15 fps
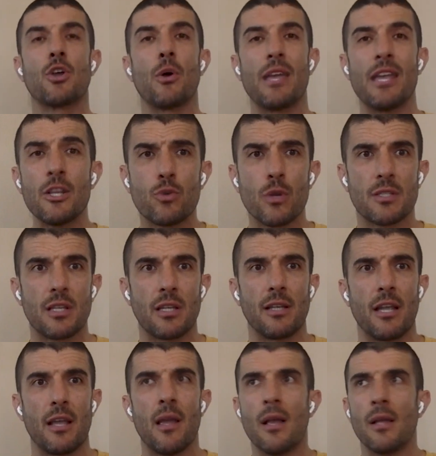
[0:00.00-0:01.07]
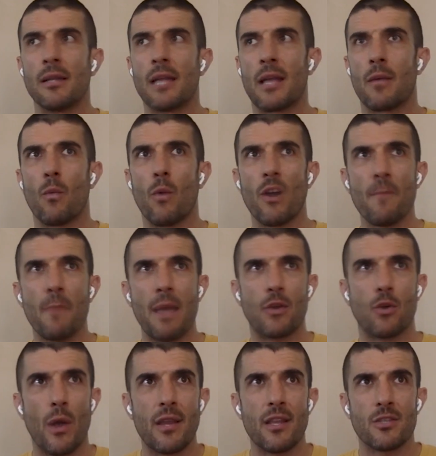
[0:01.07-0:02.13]
So interestingly, like, one of
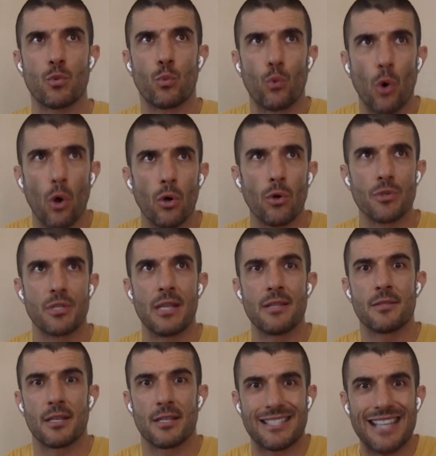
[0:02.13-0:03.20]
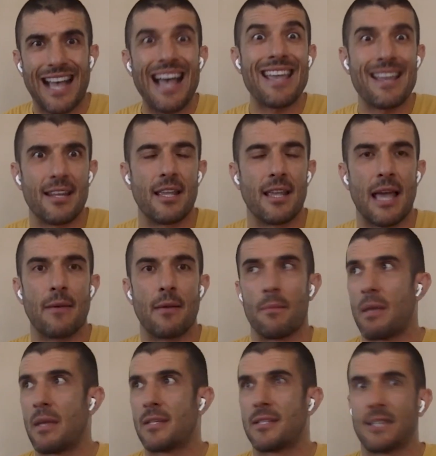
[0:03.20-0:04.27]
my greatest roles in society
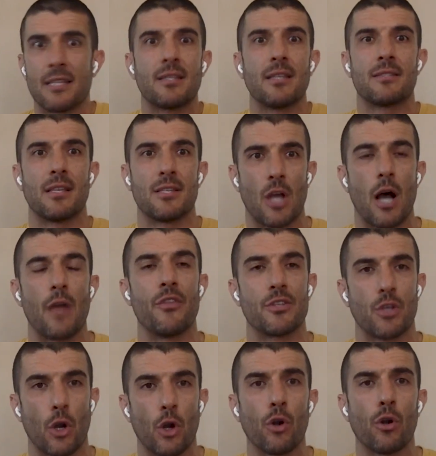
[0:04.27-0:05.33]
and existences on this